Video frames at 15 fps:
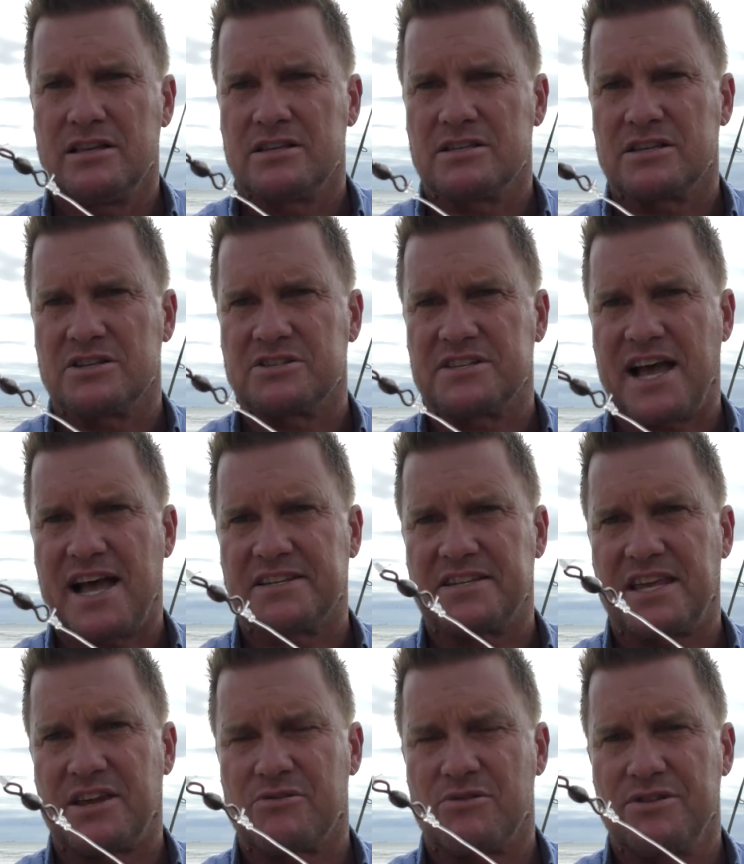So star
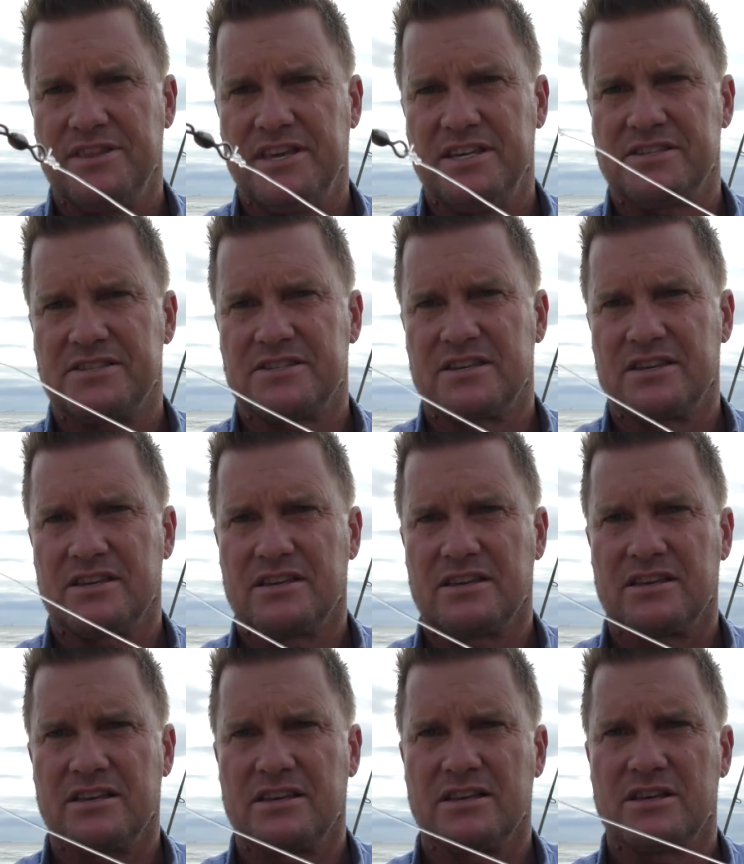sinker on this,
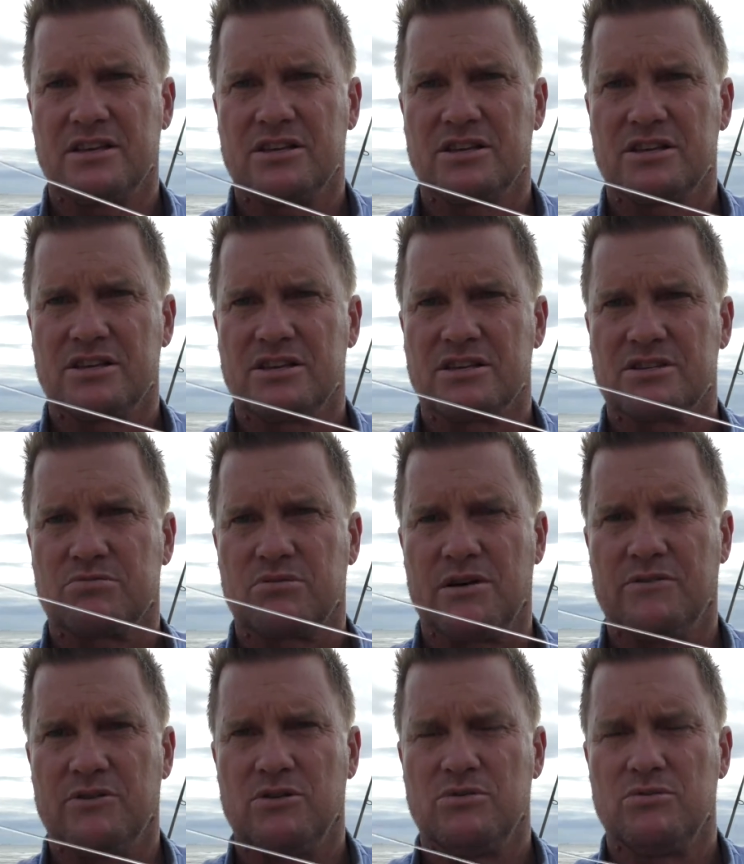
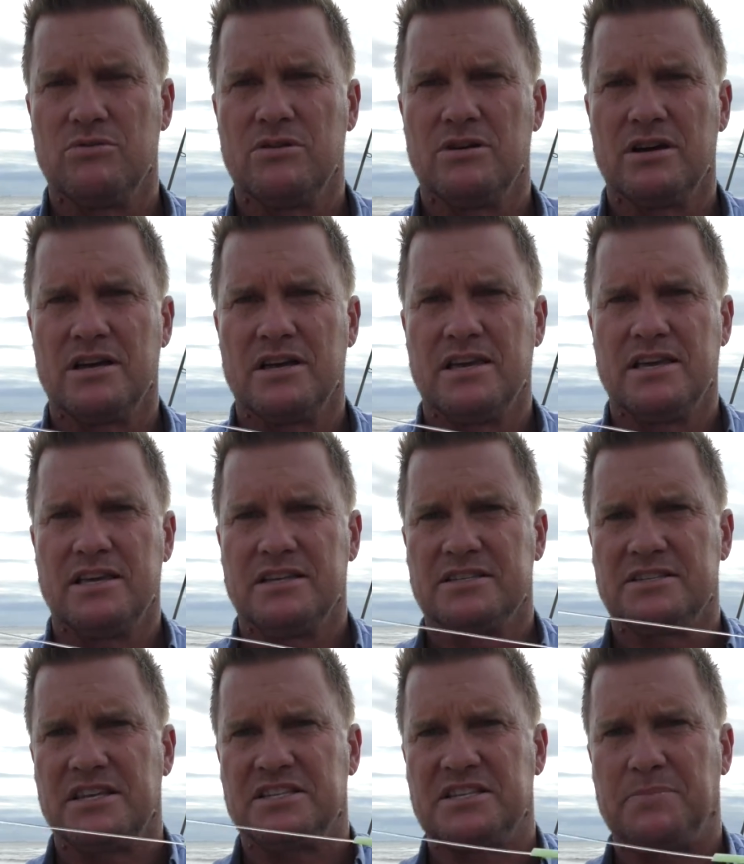swivel,
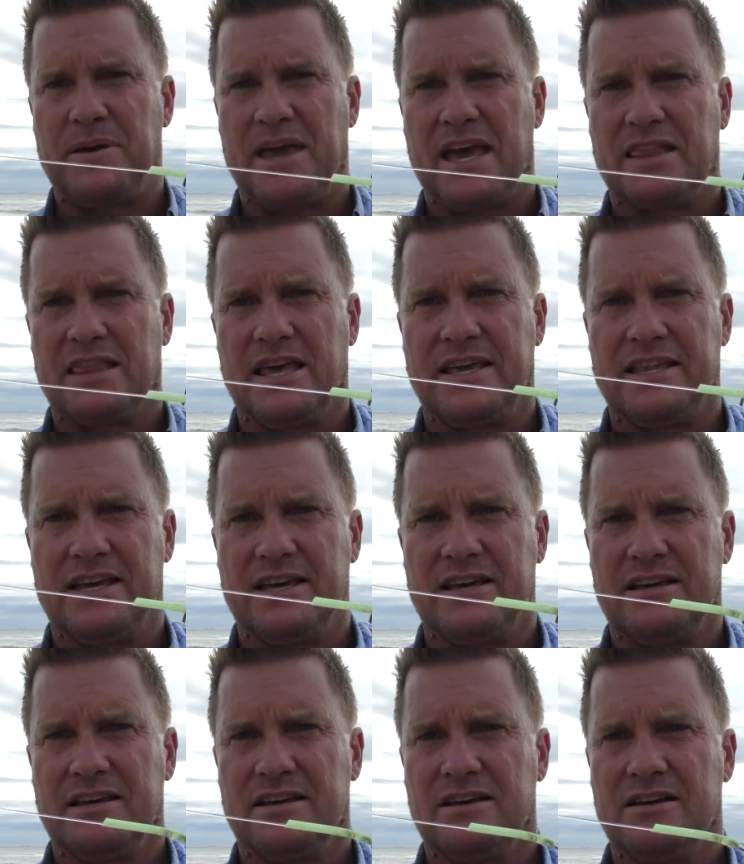60-pound leader
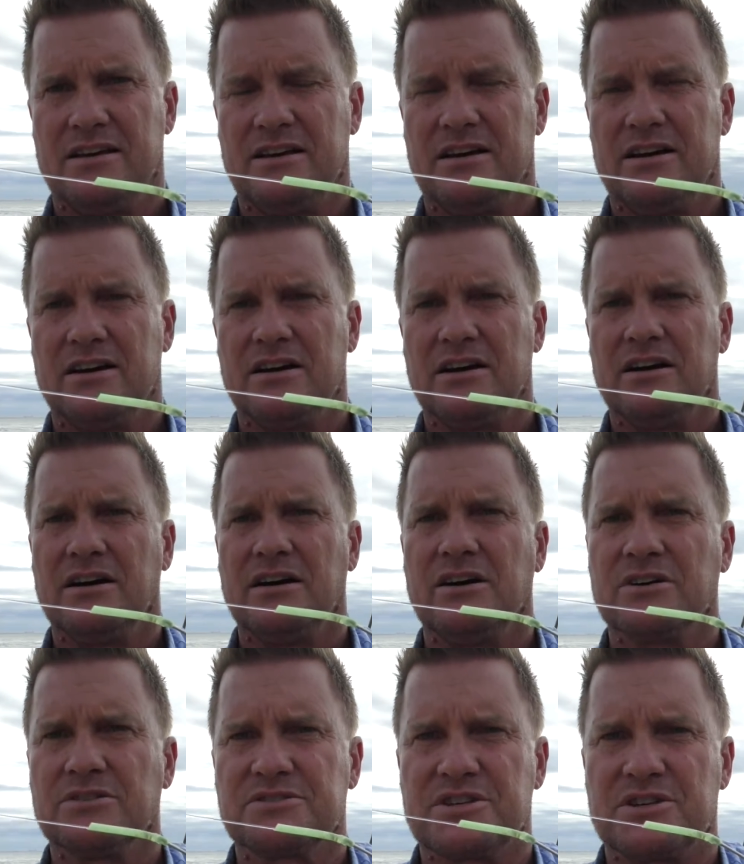
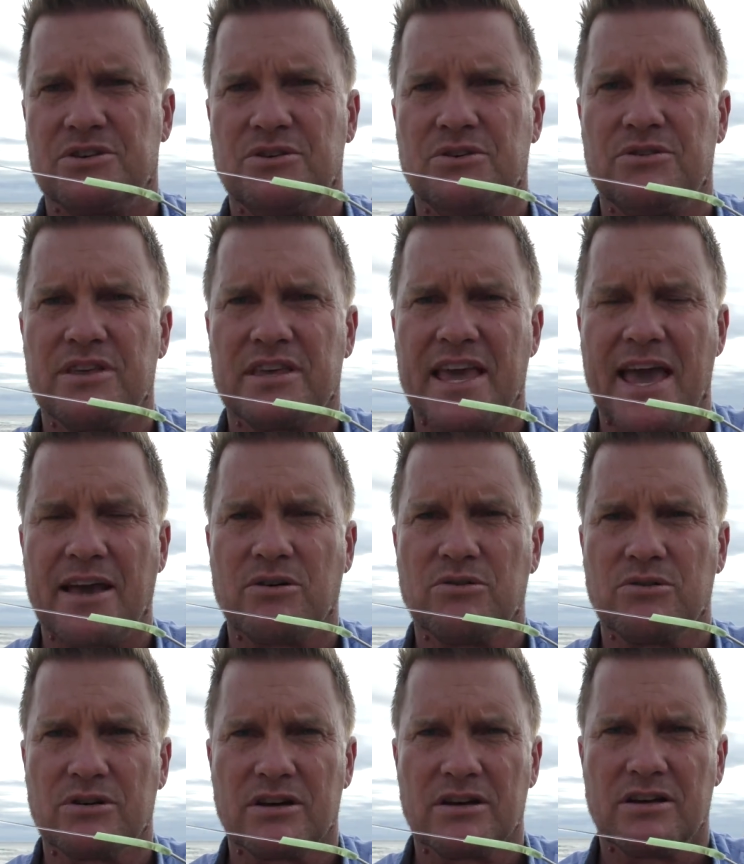onto the gang
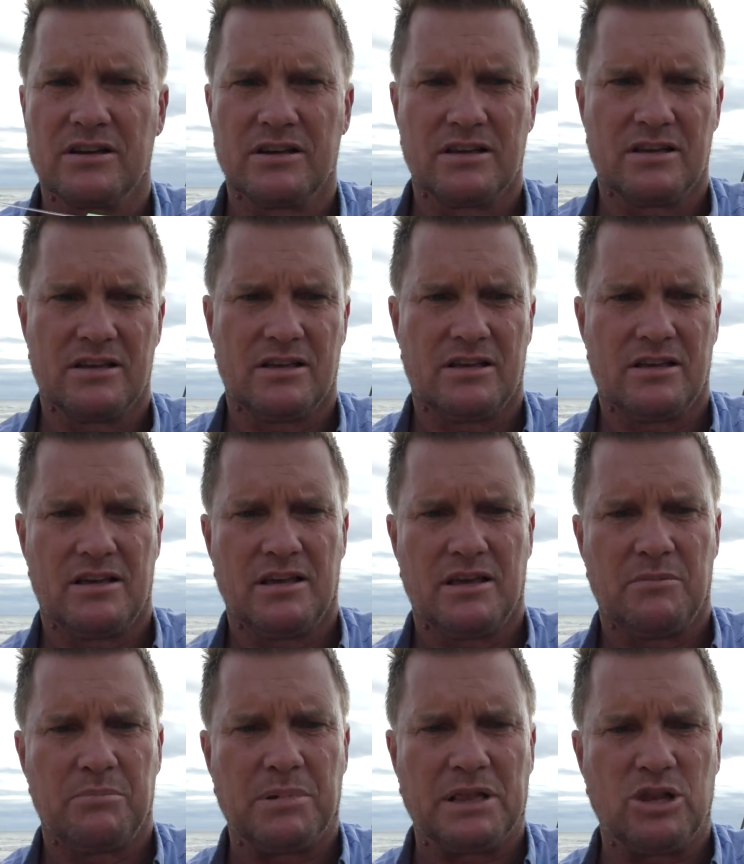hook.
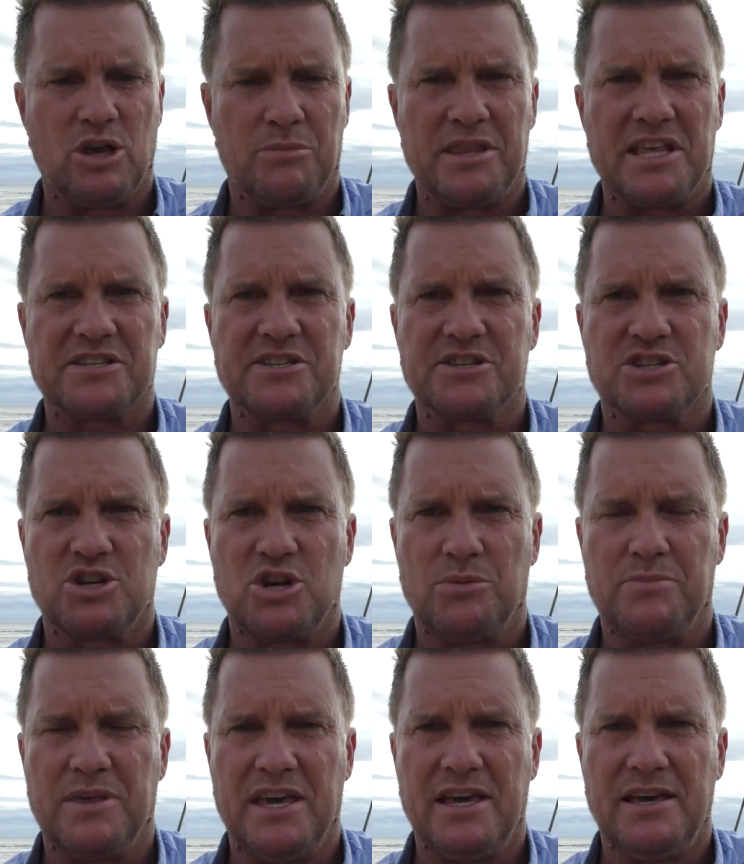Bit of luminescent
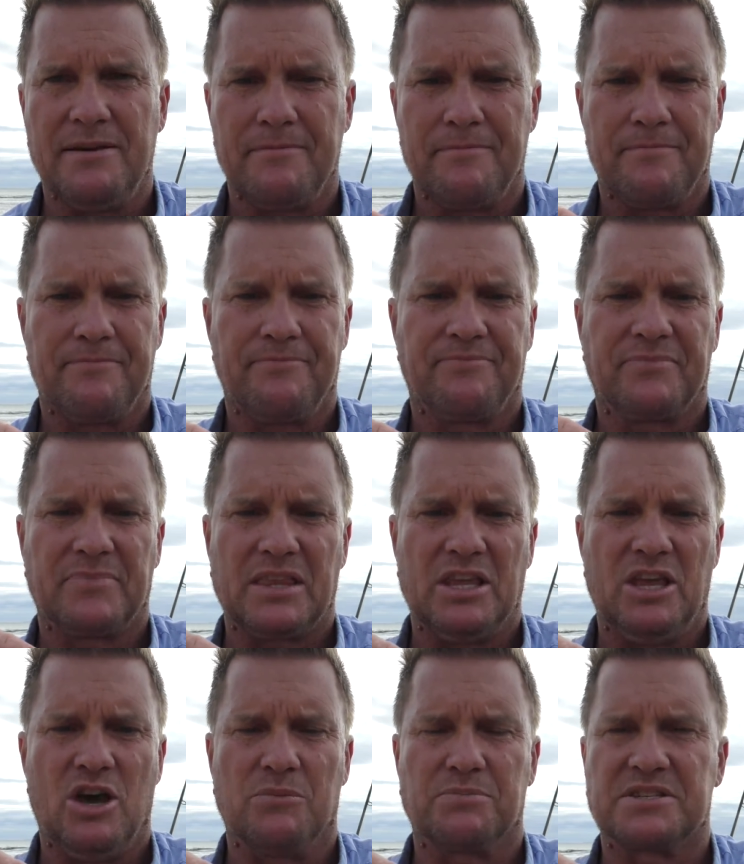tube there,
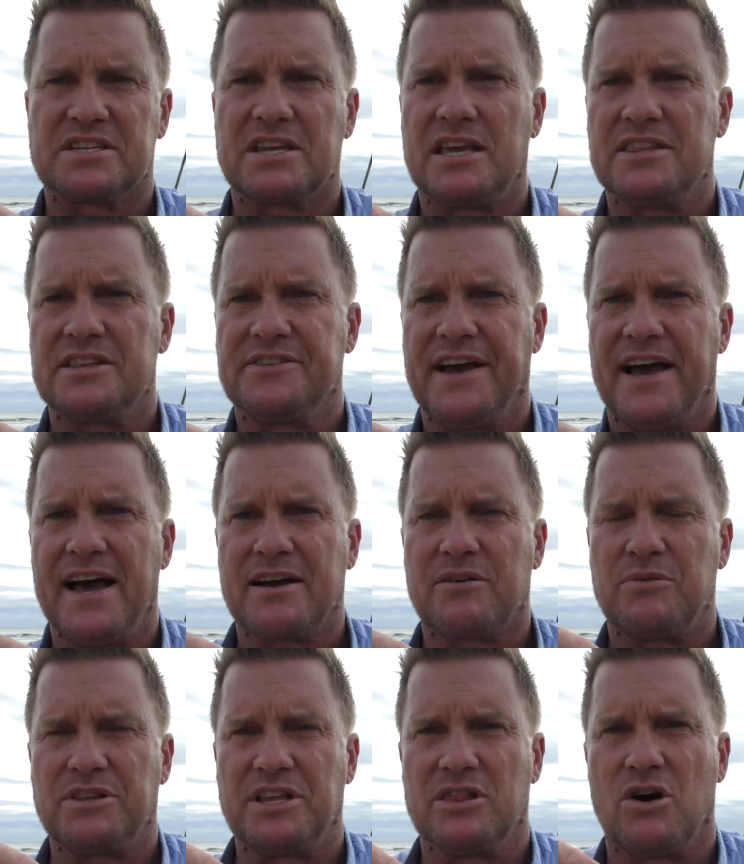helps see in the dark
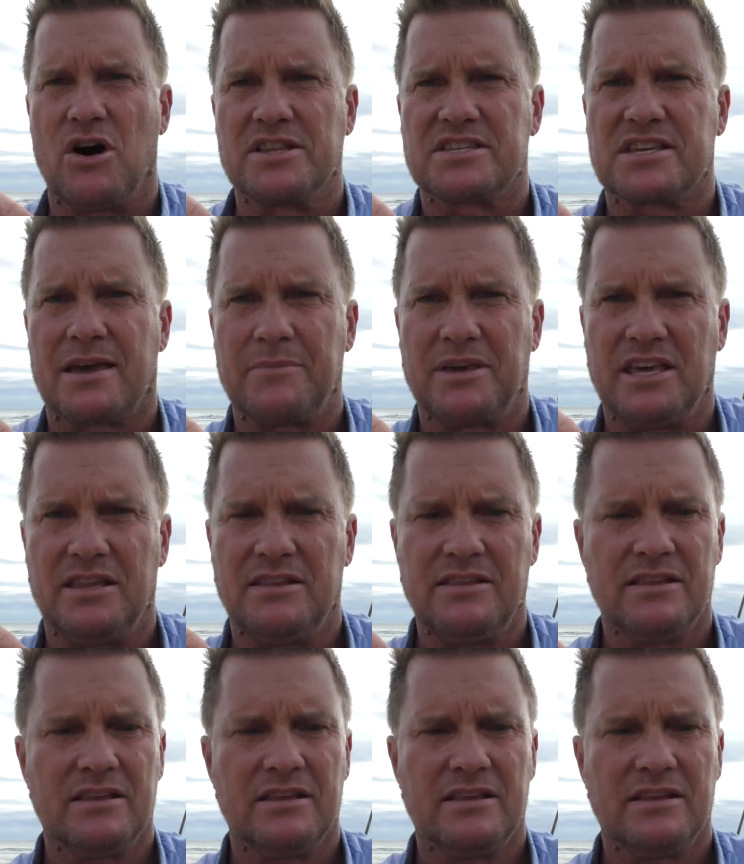when your line's coming in.